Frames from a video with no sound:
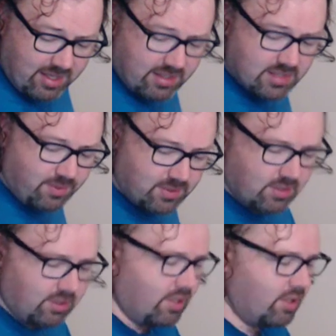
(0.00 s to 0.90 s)
experts
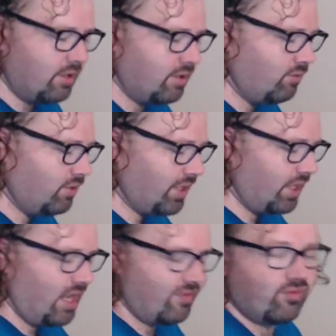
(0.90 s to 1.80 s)
are working
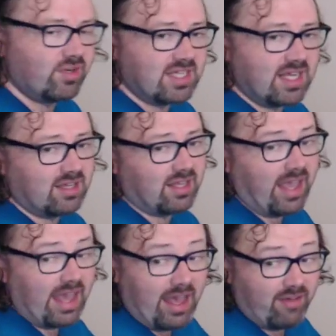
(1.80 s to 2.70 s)
off of what data they
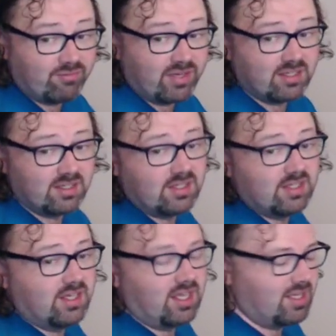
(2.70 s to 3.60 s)
have, but
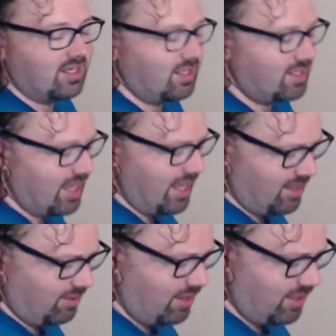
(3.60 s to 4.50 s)
at the end of the day, a
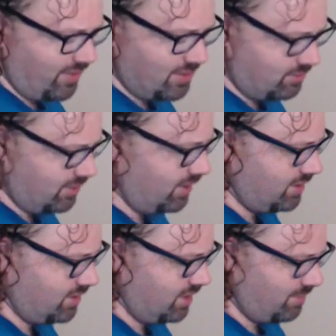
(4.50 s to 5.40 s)
lot of it's really
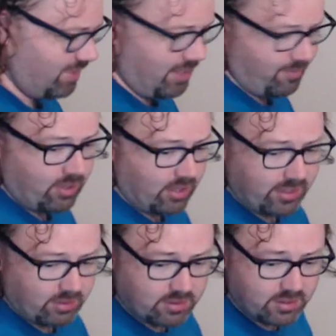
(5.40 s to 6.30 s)
just going to be, well, I
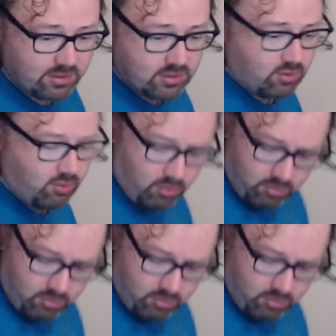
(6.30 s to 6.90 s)
learned it in school,